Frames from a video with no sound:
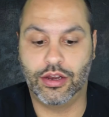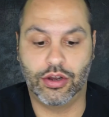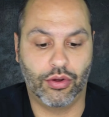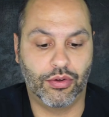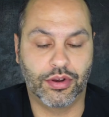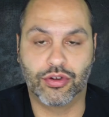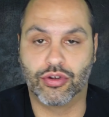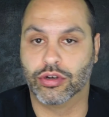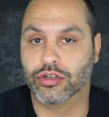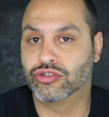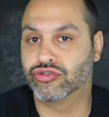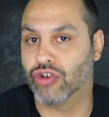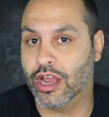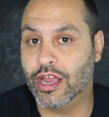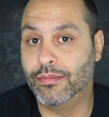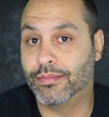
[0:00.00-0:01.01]
You know, it's good
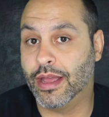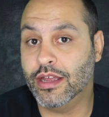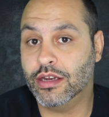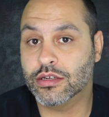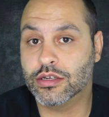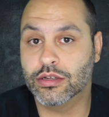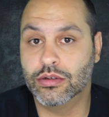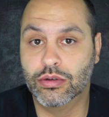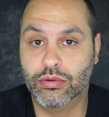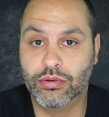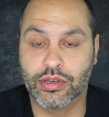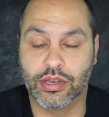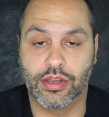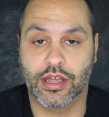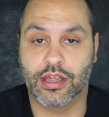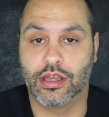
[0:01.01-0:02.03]
trade bait too,
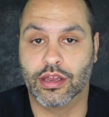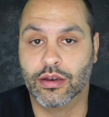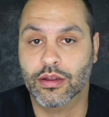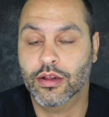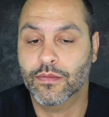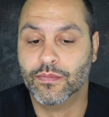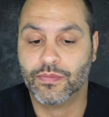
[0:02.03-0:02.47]
so they can